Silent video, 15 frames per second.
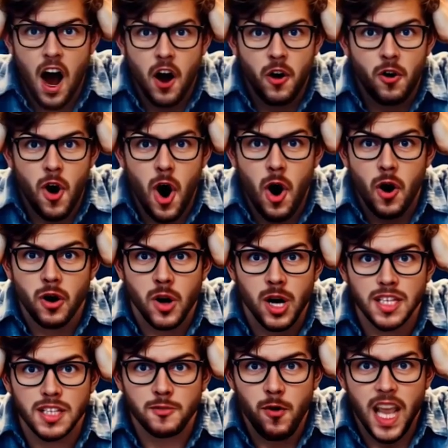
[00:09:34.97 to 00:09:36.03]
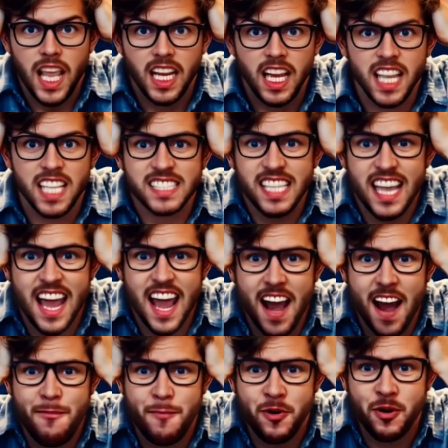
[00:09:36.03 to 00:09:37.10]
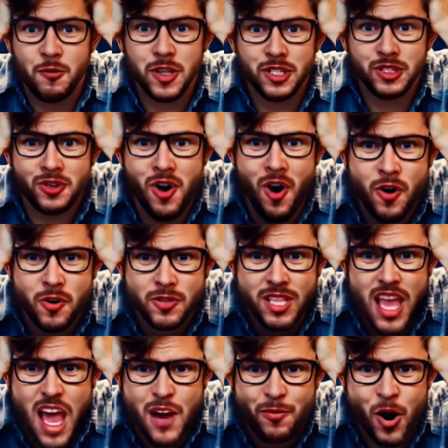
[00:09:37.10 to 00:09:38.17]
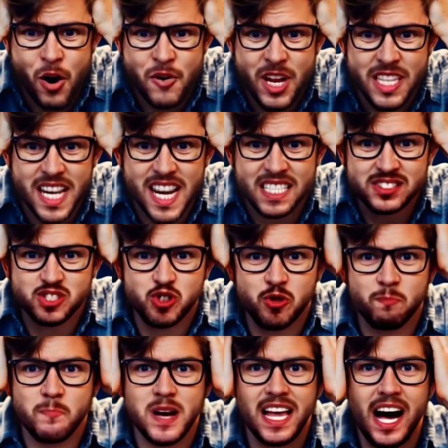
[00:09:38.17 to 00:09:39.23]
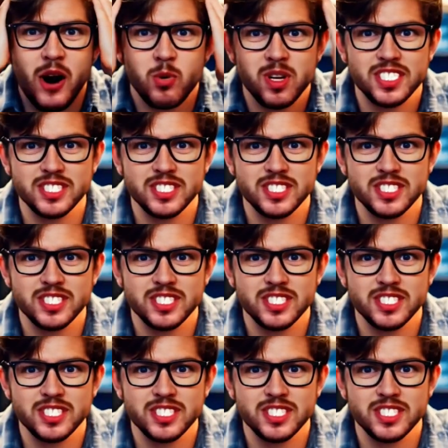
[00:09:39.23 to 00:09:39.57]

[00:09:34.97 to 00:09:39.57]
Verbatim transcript: Bro, waiting at the airport with bro Bro, we never smoked but now we